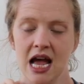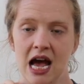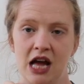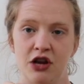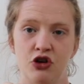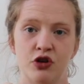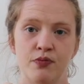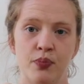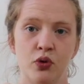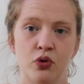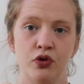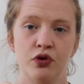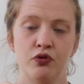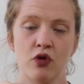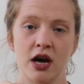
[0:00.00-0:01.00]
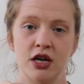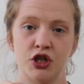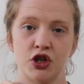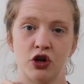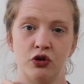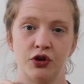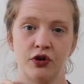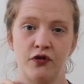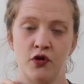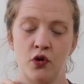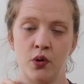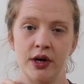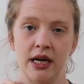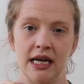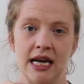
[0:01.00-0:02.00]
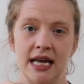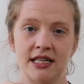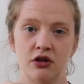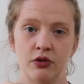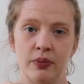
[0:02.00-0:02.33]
And you can pull the right shoulder forward a little